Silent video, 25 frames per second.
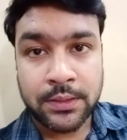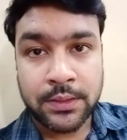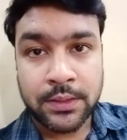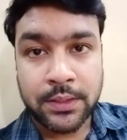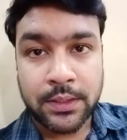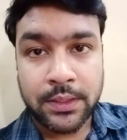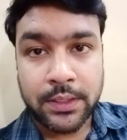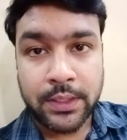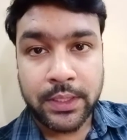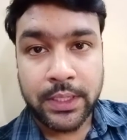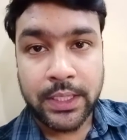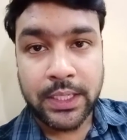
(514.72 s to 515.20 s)

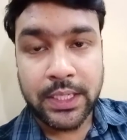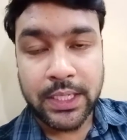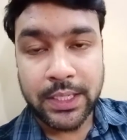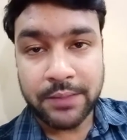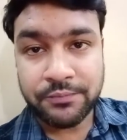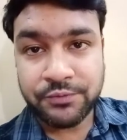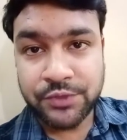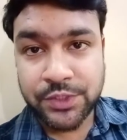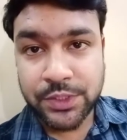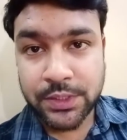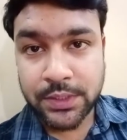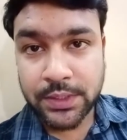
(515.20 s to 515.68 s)
he
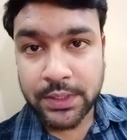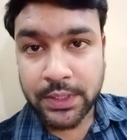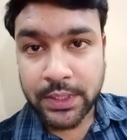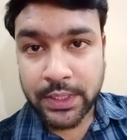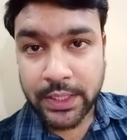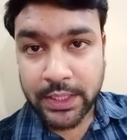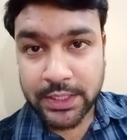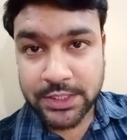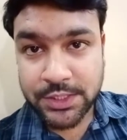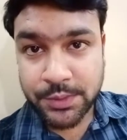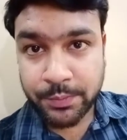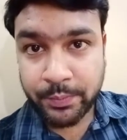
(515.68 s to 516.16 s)
loved
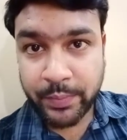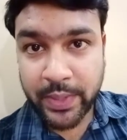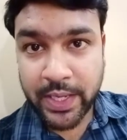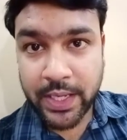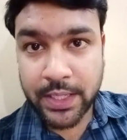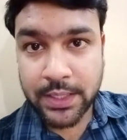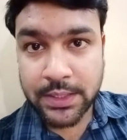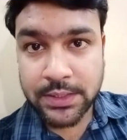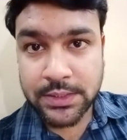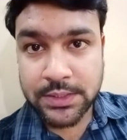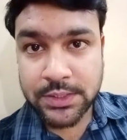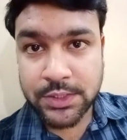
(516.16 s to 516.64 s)
his
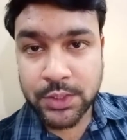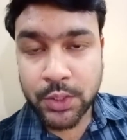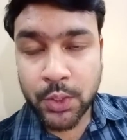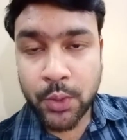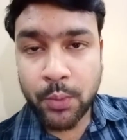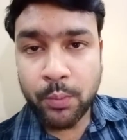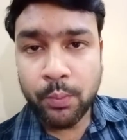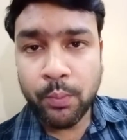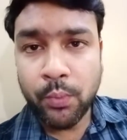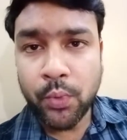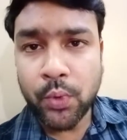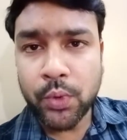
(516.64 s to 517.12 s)
parents
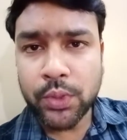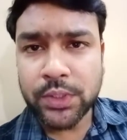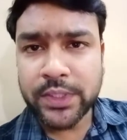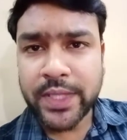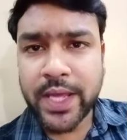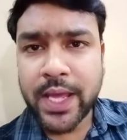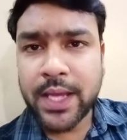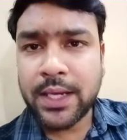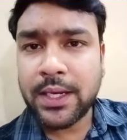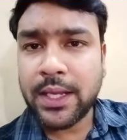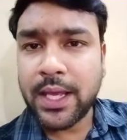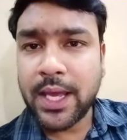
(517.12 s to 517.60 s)
more
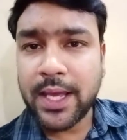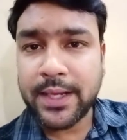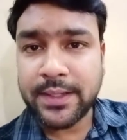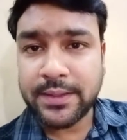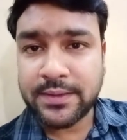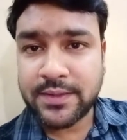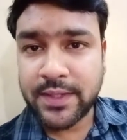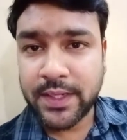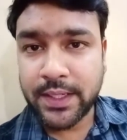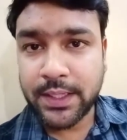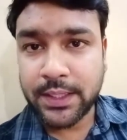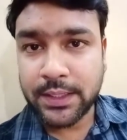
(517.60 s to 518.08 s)
than
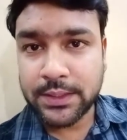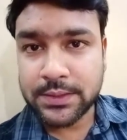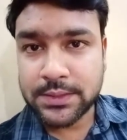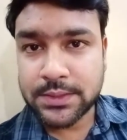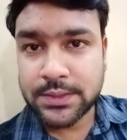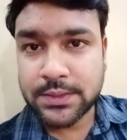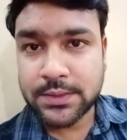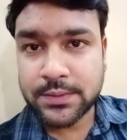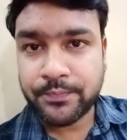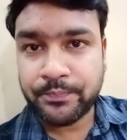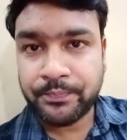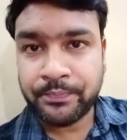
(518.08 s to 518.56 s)
anything
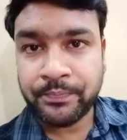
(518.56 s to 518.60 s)
else.